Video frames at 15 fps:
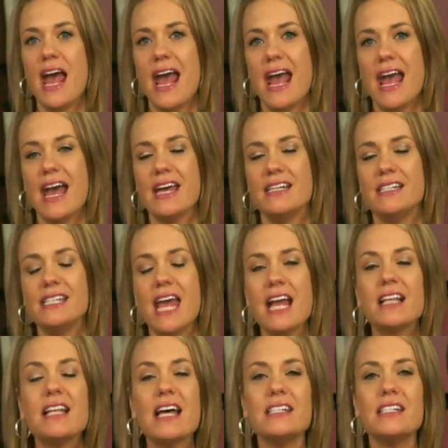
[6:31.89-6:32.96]
and
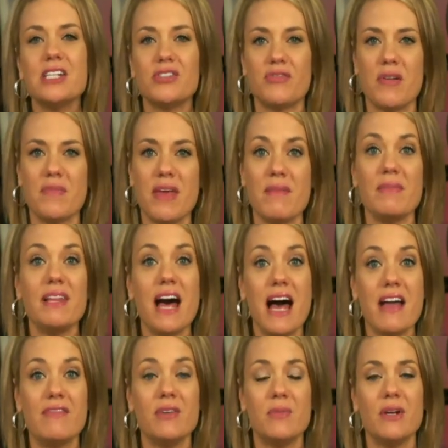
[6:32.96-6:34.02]
take lessons from them
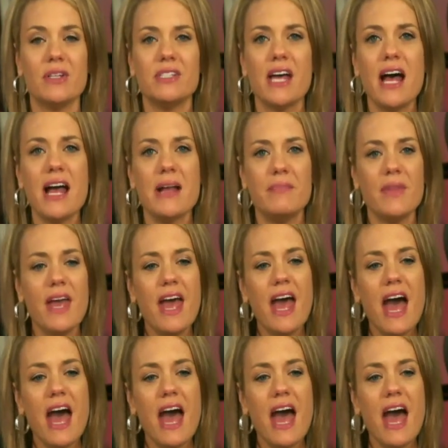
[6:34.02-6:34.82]
live in real time.